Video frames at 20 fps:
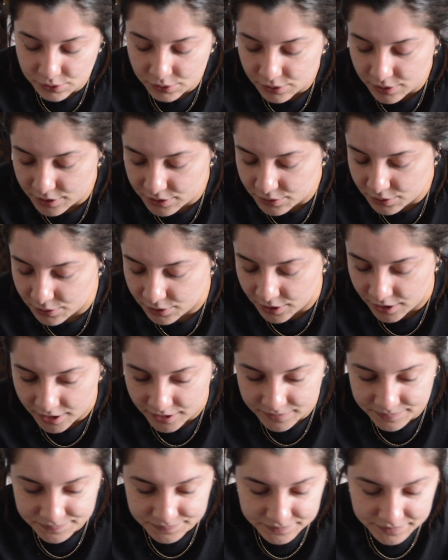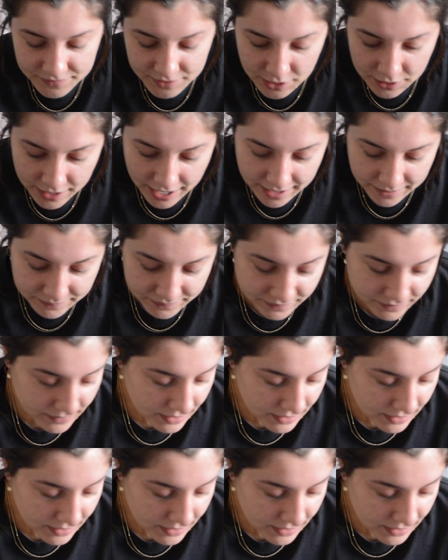cool, cool. Okay.